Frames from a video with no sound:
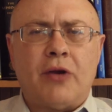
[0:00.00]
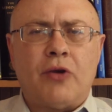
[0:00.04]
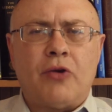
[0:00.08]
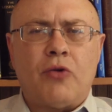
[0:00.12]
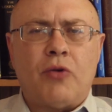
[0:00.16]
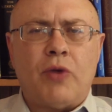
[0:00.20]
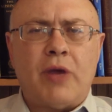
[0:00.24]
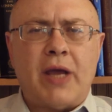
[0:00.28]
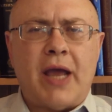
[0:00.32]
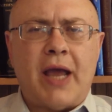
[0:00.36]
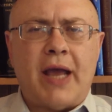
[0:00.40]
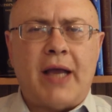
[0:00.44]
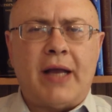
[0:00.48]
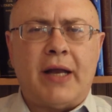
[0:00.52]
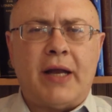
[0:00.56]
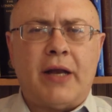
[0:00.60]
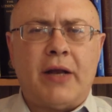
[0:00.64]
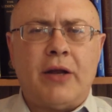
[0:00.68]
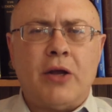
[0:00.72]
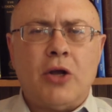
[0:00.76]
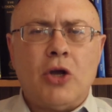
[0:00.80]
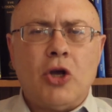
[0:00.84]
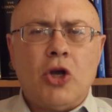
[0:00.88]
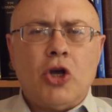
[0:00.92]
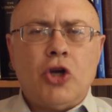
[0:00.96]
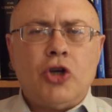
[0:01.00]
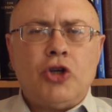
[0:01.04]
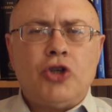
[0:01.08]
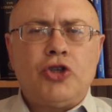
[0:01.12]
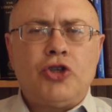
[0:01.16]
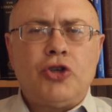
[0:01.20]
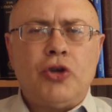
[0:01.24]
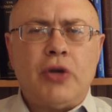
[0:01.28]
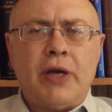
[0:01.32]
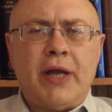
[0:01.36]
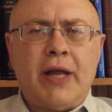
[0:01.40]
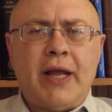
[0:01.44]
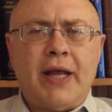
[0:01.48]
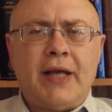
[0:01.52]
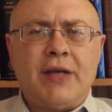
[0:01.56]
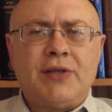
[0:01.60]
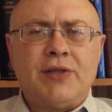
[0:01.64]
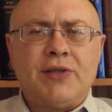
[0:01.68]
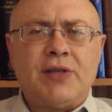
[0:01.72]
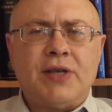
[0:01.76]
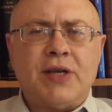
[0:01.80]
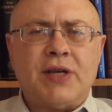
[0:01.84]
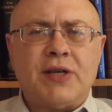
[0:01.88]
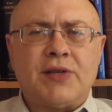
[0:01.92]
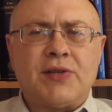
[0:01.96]
created should
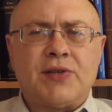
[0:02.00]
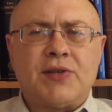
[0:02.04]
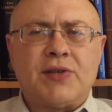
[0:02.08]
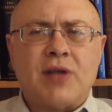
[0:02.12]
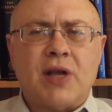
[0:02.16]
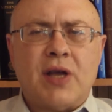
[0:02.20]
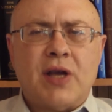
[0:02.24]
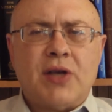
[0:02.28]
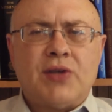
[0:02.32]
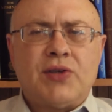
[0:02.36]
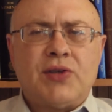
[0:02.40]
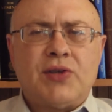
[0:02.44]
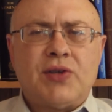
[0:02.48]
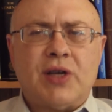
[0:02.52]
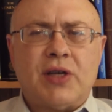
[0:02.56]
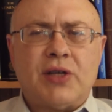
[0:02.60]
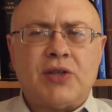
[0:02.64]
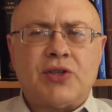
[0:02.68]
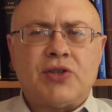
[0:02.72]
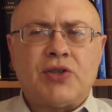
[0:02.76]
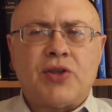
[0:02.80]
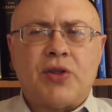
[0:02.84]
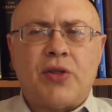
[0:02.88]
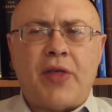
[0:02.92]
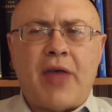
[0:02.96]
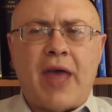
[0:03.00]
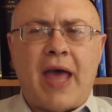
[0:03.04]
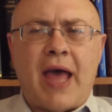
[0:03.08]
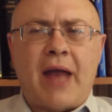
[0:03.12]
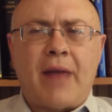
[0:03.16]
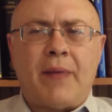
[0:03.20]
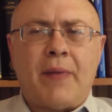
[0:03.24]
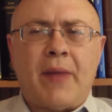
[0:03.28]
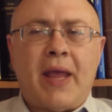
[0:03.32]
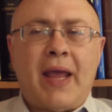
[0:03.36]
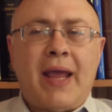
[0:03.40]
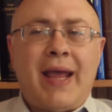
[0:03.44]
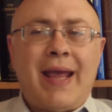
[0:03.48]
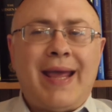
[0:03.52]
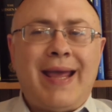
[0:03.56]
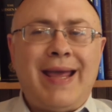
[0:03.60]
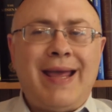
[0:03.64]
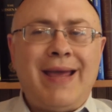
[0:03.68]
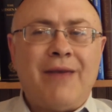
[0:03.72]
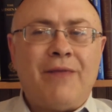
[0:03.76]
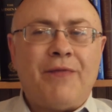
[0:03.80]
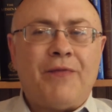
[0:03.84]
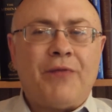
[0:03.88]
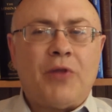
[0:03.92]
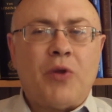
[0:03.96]
exist, such that
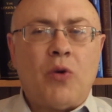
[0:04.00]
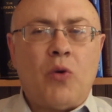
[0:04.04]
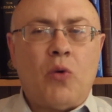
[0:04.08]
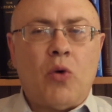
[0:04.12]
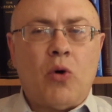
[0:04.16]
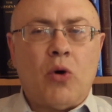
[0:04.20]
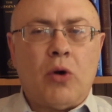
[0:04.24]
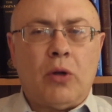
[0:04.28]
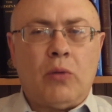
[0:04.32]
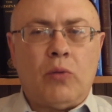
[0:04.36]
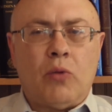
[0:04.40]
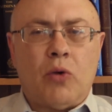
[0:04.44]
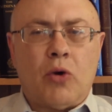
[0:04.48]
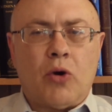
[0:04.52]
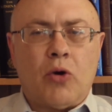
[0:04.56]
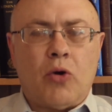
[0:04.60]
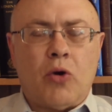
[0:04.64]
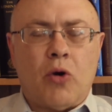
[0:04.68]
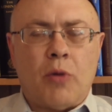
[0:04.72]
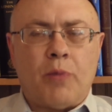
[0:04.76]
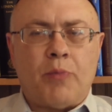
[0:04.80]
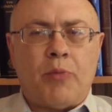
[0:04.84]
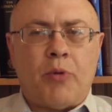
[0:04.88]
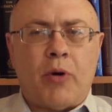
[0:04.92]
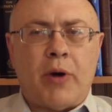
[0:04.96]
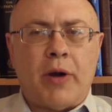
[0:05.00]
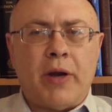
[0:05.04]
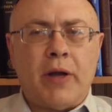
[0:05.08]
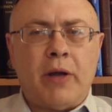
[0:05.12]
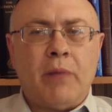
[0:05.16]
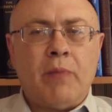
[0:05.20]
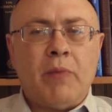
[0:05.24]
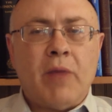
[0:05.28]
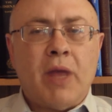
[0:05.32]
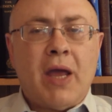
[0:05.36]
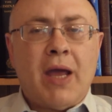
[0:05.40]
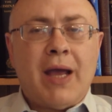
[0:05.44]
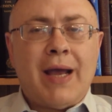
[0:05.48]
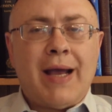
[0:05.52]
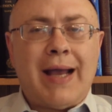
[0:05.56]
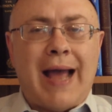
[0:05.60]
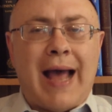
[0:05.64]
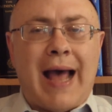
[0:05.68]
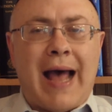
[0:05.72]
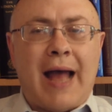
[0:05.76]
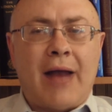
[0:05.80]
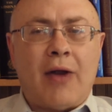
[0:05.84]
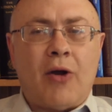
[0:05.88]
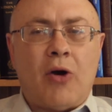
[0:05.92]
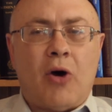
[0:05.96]
if the world were corporeal,
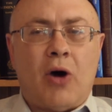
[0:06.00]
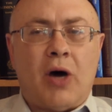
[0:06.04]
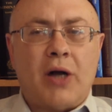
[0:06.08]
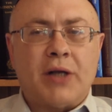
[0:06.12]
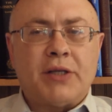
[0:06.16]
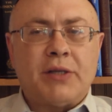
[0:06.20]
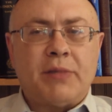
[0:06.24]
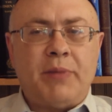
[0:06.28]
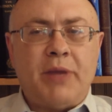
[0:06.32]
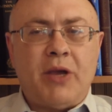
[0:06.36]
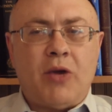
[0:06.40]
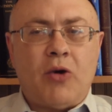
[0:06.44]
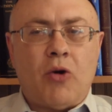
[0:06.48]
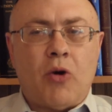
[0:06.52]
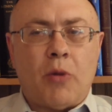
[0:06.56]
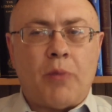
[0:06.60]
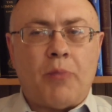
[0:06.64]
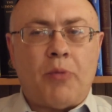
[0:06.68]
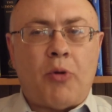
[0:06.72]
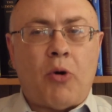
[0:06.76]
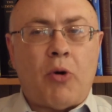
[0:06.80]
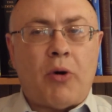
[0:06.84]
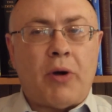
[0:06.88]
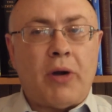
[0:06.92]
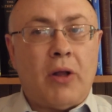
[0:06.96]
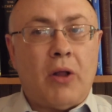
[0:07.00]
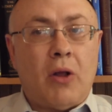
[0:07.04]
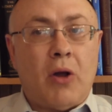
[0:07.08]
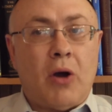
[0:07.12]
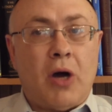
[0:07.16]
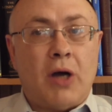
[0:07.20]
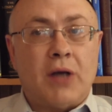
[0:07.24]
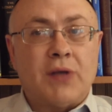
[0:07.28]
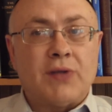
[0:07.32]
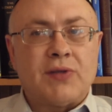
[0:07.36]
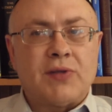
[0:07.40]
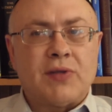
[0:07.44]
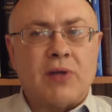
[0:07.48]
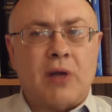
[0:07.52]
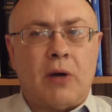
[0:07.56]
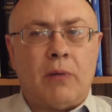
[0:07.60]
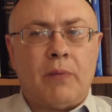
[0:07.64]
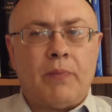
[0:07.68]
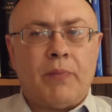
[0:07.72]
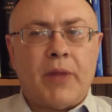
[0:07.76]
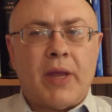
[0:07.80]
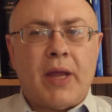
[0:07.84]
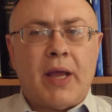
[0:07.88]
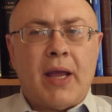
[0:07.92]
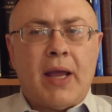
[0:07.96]
God ought to be corporeal also,
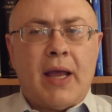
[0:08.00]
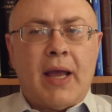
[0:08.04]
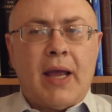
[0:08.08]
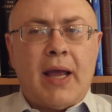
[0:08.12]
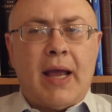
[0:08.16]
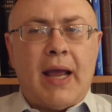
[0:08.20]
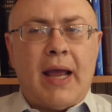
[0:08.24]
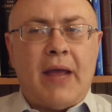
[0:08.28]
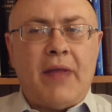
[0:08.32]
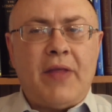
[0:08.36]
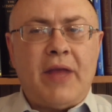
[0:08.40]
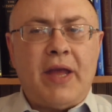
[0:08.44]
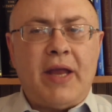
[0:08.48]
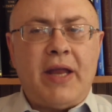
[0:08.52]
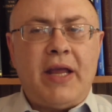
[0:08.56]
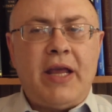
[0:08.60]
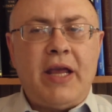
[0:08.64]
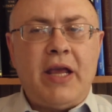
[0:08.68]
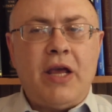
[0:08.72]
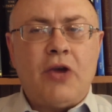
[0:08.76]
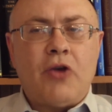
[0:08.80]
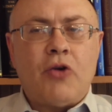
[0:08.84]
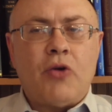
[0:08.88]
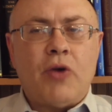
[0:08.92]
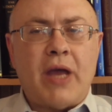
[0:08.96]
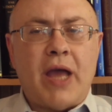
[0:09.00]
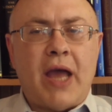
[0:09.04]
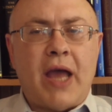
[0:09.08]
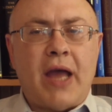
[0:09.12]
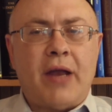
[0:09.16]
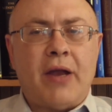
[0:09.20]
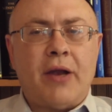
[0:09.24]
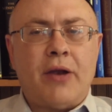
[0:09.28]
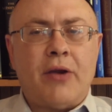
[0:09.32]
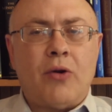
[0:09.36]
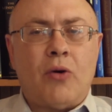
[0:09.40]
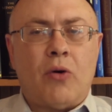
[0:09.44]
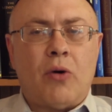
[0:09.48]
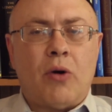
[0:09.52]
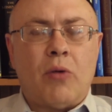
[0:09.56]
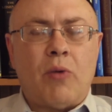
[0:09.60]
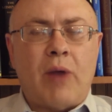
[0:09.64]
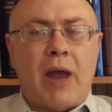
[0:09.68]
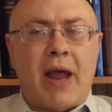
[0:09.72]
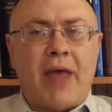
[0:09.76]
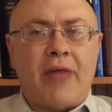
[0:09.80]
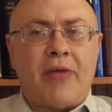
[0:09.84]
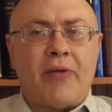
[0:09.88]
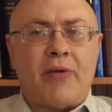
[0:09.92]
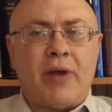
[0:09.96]
and that he created, or
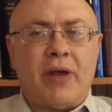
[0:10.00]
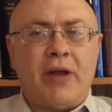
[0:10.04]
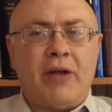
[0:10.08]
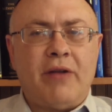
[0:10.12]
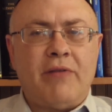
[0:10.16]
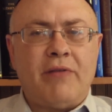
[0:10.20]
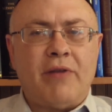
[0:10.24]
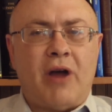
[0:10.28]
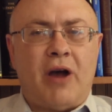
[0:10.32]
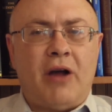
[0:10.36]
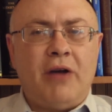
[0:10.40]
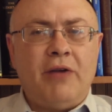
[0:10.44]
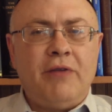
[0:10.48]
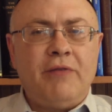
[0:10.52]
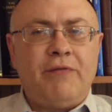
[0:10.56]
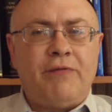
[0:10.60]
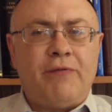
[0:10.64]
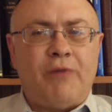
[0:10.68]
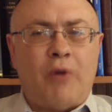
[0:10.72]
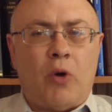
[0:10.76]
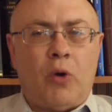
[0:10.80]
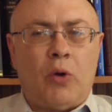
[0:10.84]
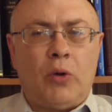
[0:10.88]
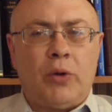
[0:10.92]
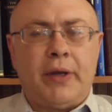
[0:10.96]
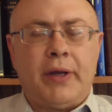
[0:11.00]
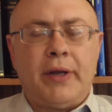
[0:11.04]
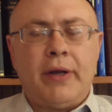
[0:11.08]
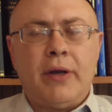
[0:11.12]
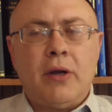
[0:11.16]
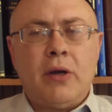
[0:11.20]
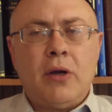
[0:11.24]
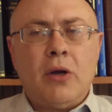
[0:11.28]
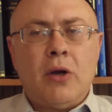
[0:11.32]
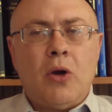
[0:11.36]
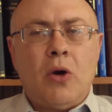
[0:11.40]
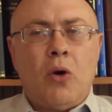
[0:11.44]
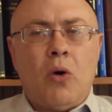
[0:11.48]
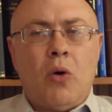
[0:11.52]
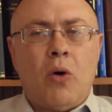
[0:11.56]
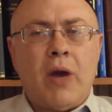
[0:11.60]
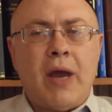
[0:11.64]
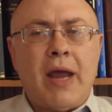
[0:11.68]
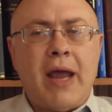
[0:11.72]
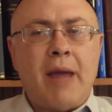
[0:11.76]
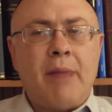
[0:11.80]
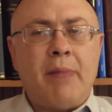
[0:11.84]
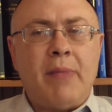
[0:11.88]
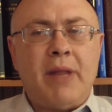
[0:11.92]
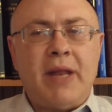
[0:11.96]
rather unfolded, or
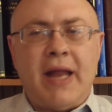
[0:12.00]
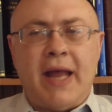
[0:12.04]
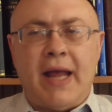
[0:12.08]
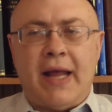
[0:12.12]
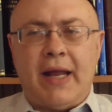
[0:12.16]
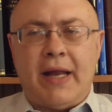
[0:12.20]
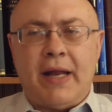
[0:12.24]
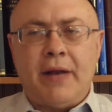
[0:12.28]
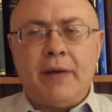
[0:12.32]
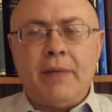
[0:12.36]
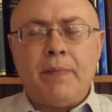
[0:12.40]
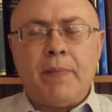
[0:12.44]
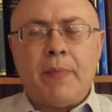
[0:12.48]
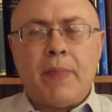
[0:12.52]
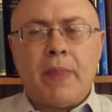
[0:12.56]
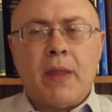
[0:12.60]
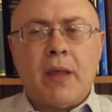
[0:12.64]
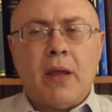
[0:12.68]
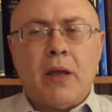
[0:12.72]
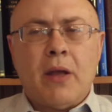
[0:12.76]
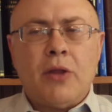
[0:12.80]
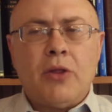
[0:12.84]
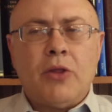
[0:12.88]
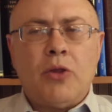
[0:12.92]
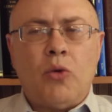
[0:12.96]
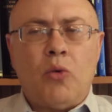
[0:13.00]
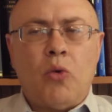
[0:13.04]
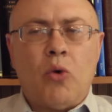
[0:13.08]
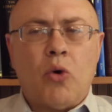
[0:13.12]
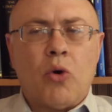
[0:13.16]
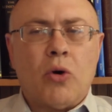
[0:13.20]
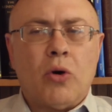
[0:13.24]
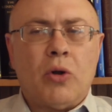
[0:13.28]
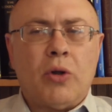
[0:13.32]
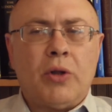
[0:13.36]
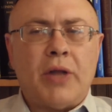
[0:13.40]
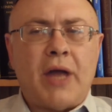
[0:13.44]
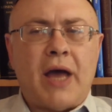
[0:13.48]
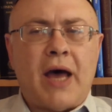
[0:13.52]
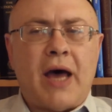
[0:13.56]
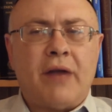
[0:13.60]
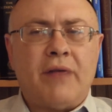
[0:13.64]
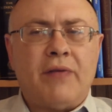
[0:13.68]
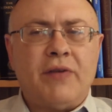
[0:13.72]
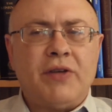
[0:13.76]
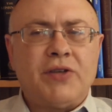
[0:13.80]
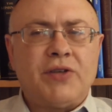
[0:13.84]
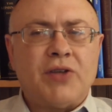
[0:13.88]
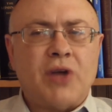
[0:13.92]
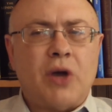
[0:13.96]
emanated, the world out of
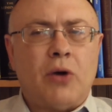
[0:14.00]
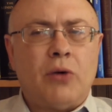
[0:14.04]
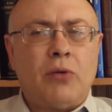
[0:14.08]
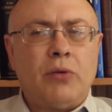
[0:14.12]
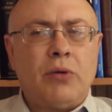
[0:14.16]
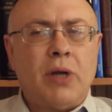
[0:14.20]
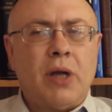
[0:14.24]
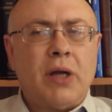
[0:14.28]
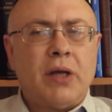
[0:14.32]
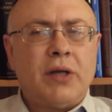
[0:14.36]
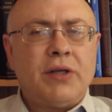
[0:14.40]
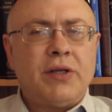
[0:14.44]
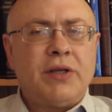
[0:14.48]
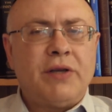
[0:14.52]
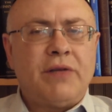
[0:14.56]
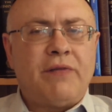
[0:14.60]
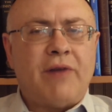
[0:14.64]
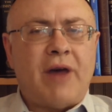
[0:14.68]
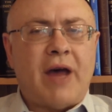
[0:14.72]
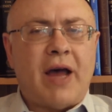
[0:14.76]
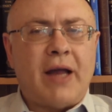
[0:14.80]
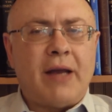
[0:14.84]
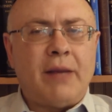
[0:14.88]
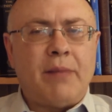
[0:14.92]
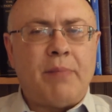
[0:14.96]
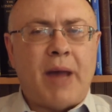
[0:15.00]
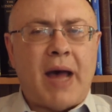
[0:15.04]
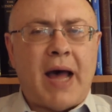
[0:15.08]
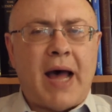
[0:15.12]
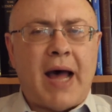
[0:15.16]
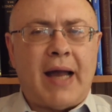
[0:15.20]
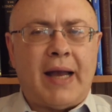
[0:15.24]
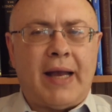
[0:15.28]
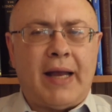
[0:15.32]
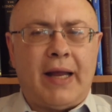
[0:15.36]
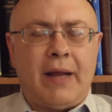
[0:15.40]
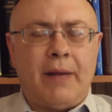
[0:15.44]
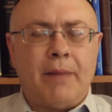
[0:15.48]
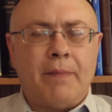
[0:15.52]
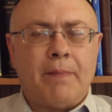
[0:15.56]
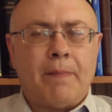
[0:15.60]
his own divine body.